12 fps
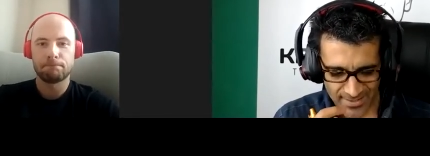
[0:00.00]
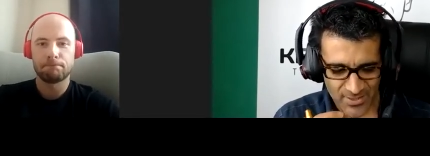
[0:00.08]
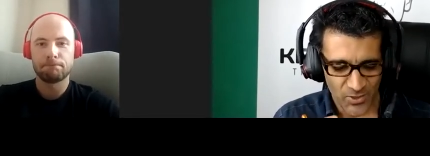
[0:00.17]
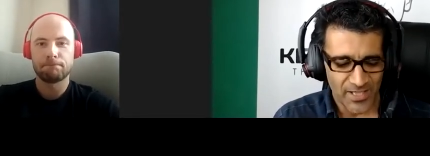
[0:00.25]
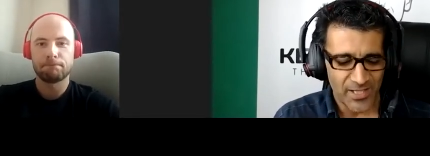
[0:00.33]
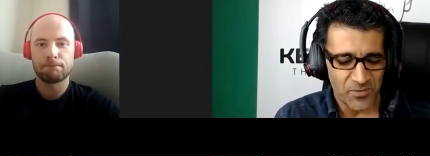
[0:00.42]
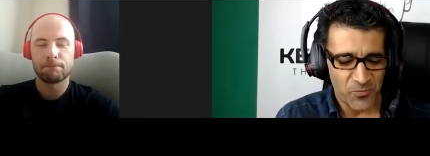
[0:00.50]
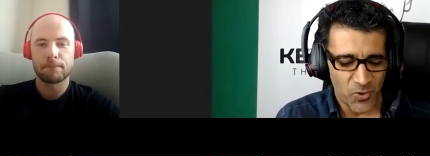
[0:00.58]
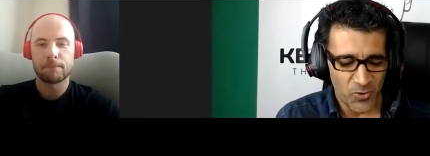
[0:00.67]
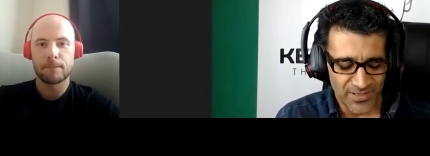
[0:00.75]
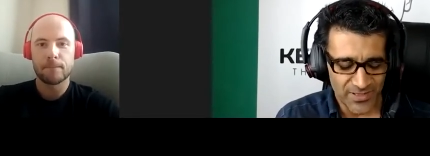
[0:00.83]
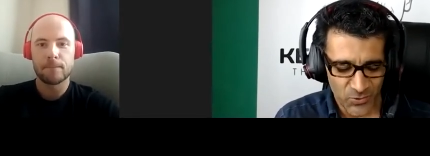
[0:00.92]
Speaker 1: So he, he
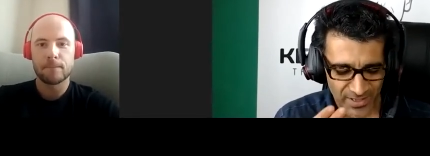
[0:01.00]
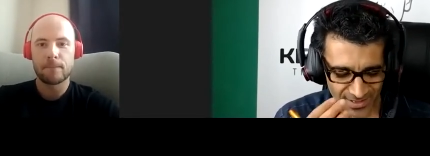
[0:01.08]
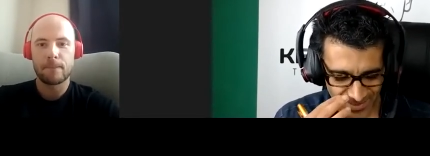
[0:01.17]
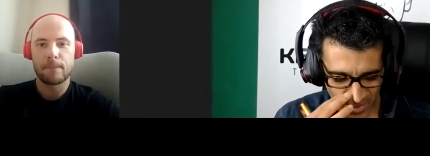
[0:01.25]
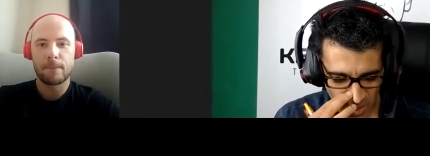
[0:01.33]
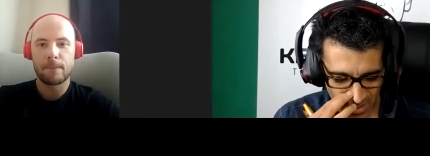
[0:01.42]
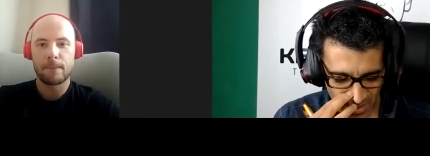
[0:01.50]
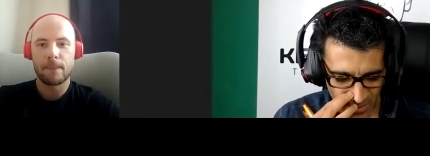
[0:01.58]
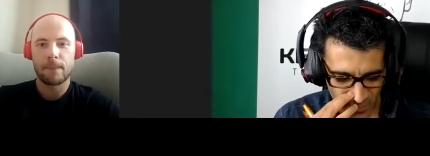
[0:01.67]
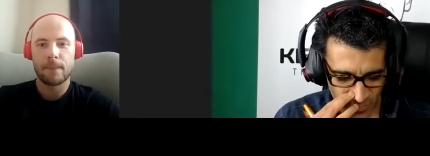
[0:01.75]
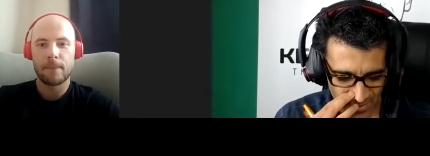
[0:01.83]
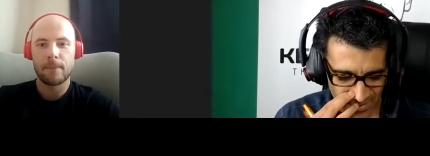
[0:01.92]
wrote on Twitter, uh,
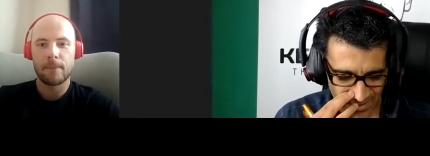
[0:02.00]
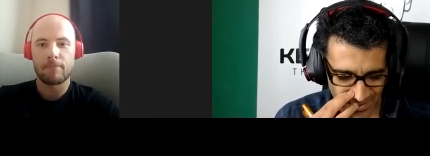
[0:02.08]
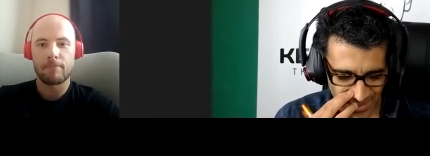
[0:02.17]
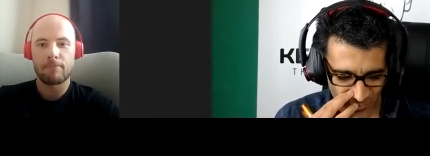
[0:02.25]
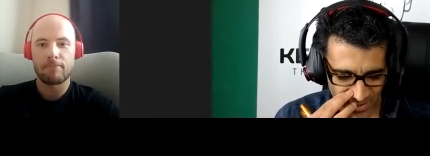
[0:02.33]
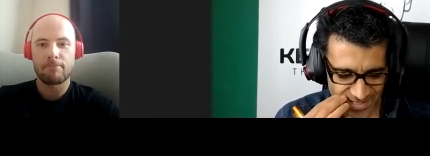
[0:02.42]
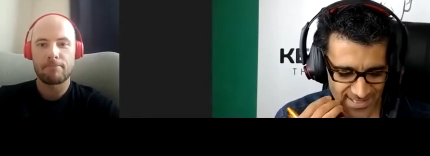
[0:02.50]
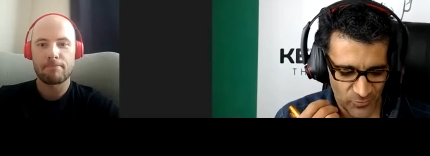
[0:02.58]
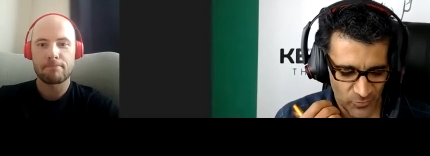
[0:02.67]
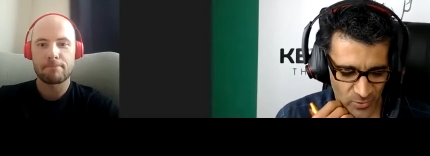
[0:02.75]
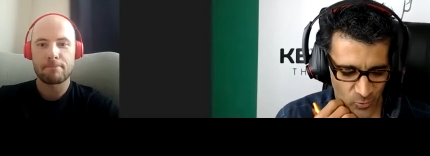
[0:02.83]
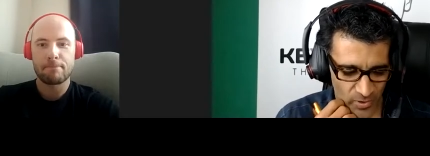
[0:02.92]
KYC
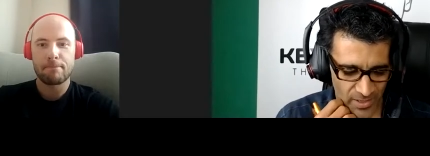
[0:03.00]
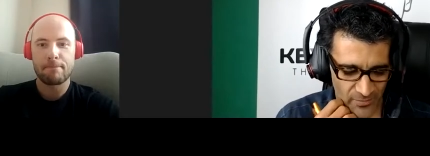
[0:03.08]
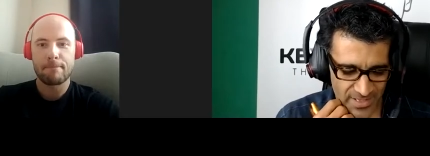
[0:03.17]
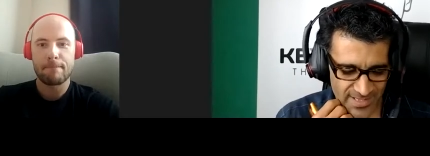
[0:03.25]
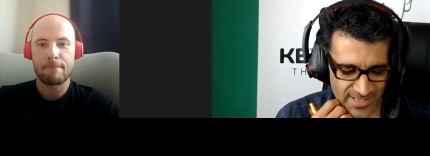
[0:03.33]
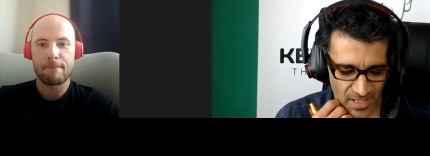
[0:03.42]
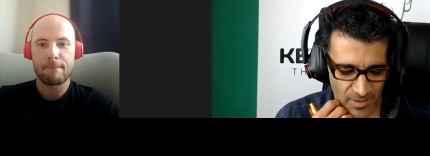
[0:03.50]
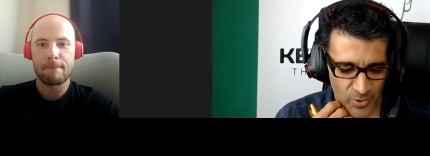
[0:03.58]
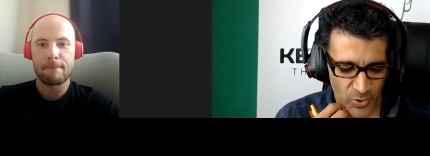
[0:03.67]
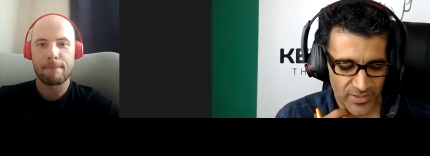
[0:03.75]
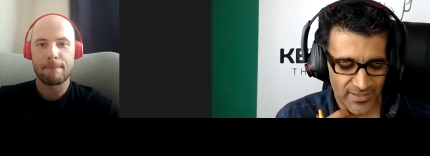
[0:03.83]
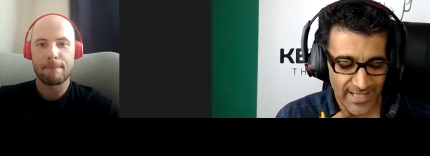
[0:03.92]
requirements are
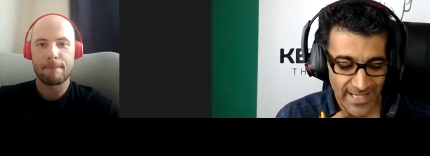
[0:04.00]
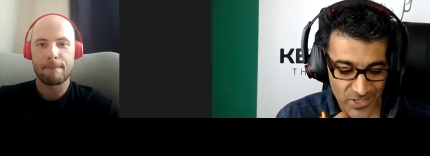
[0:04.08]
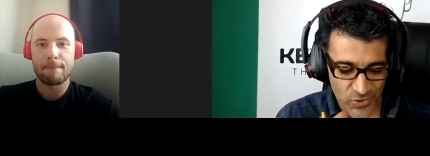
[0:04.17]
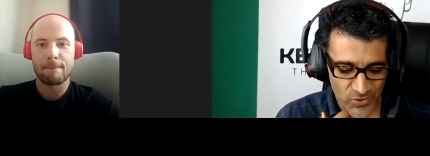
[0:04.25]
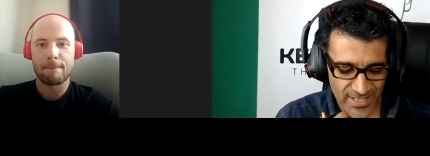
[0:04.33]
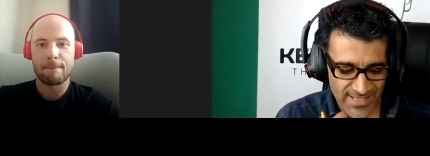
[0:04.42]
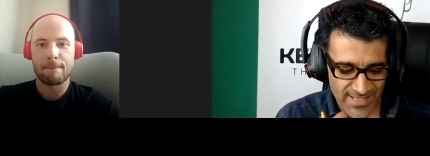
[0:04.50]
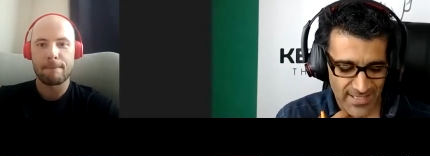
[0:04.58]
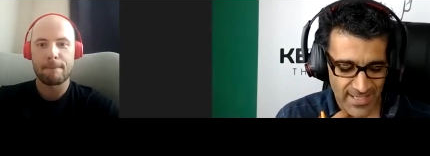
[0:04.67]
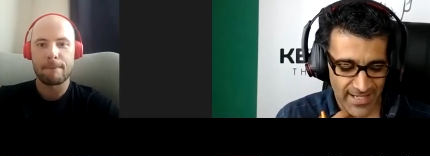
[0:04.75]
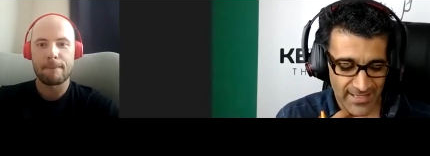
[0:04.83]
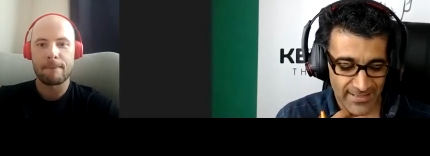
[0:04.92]
both dangerous
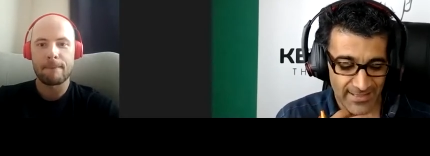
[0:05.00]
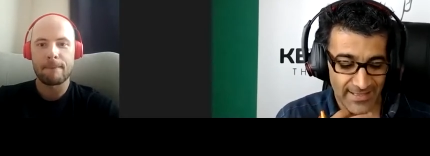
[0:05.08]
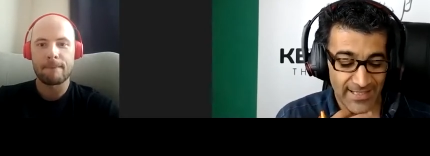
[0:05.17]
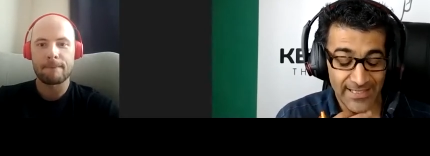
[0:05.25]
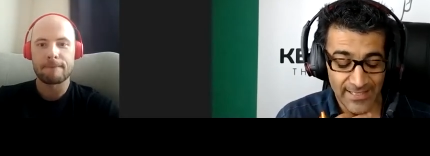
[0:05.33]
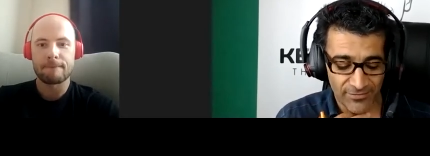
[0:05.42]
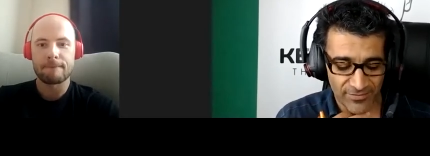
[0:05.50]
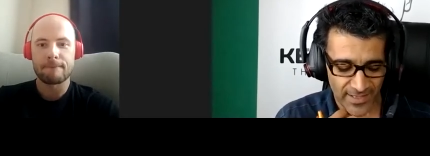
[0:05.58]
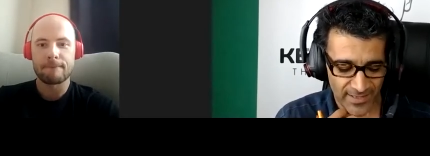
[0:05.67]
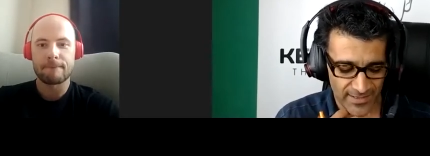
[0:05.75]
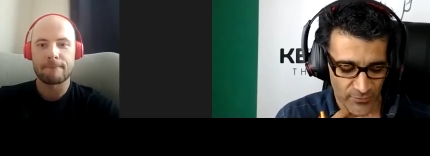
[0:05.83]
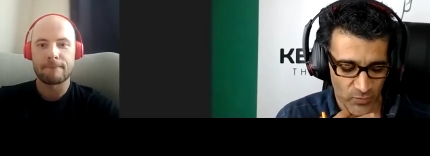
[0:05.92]
and
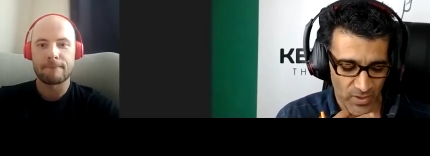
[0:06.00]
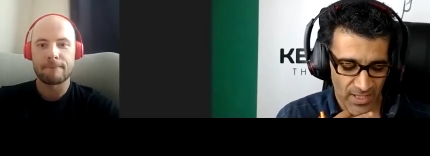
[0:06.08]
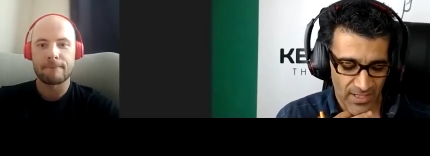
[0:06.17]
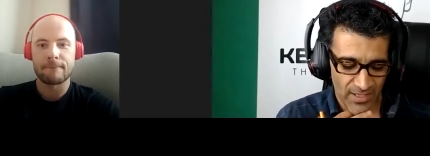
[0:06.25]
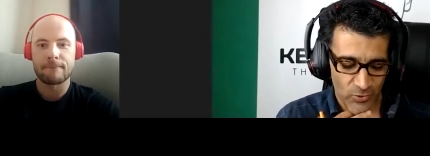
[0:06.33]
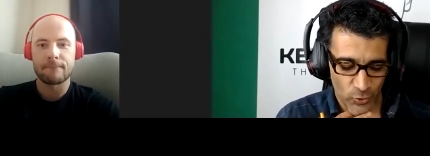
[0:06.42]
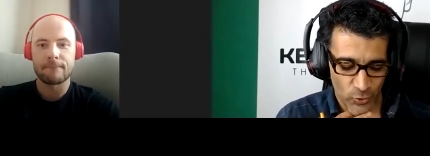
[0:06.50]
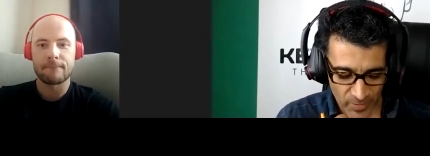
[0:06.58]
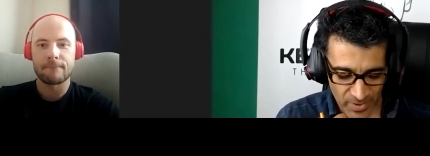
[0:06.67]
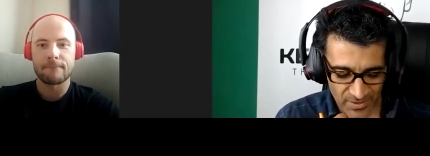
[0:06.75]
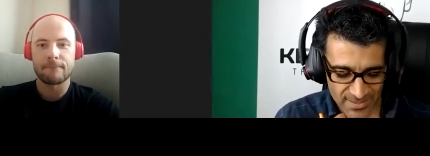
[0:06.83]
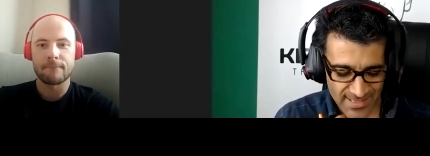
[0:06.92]
ineffective.
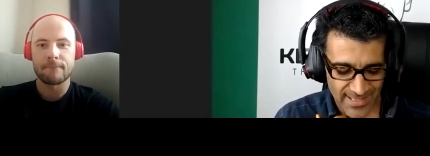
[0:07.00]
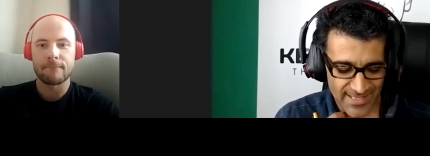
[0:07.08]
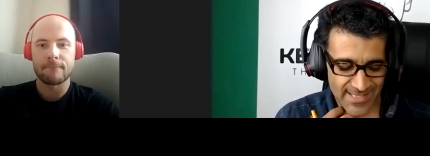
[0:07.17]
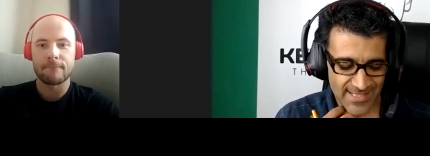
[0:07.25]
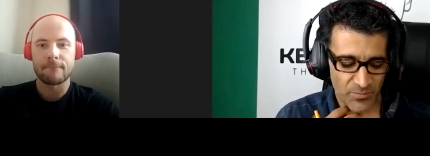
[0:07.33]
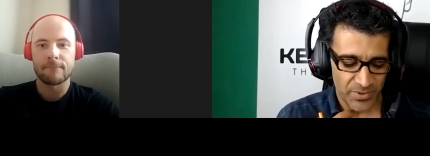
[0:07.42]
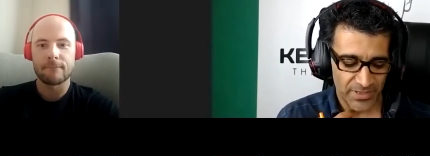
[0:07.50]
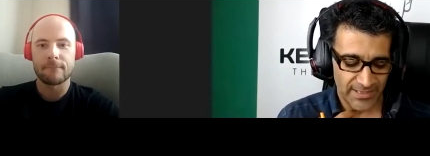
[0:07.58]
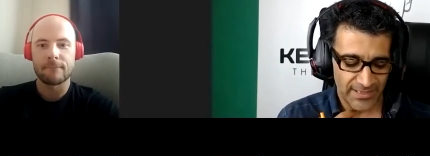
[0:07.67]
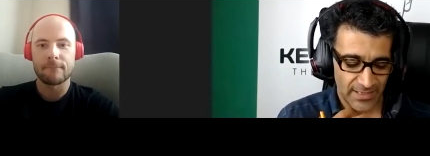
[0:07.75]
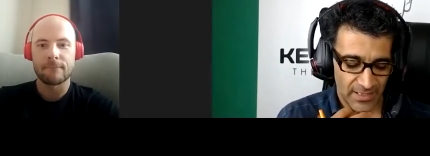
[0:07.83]
Criminals can simply